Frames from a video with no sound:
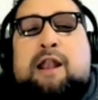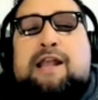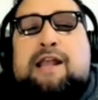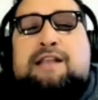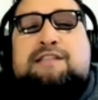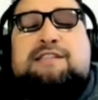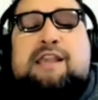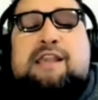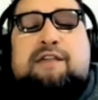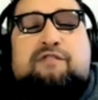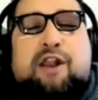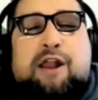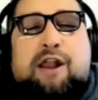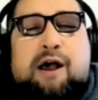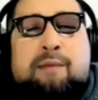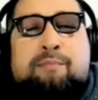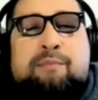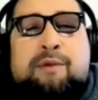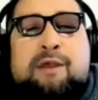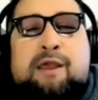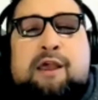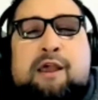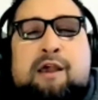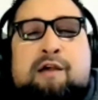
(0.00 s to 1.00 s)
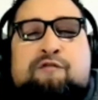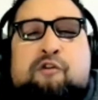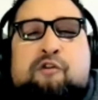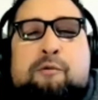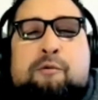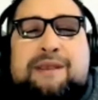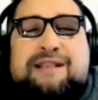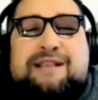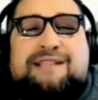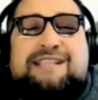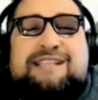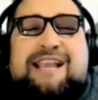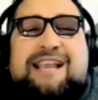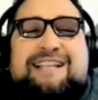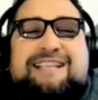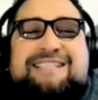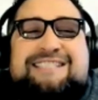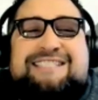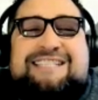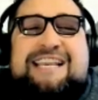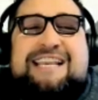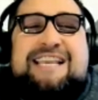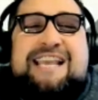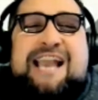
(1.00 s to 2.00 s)
Let's give it up for Miss
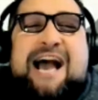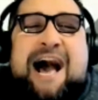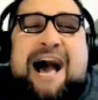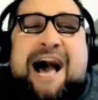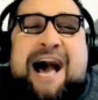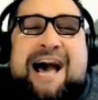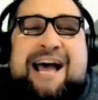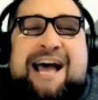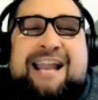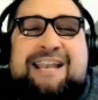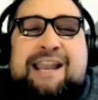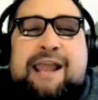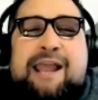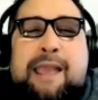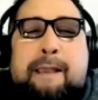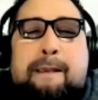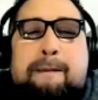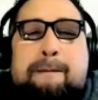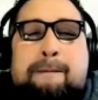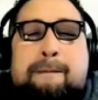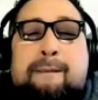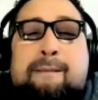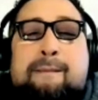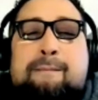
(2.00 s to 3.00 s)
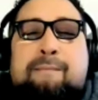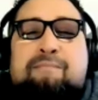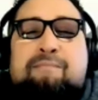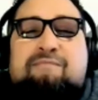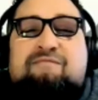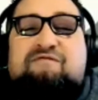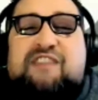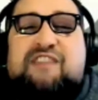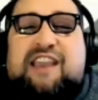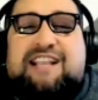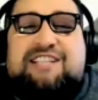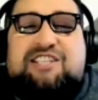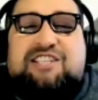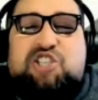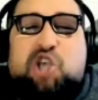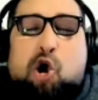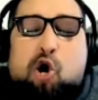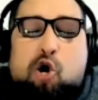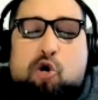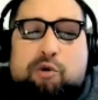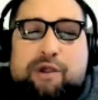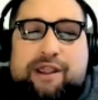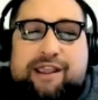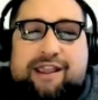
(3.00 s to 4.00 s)
Dionne
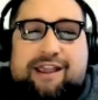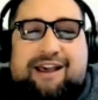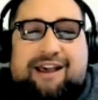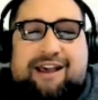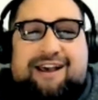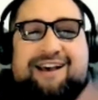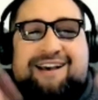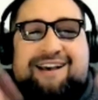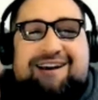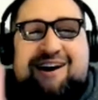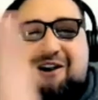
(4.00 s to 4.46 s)
Victoria.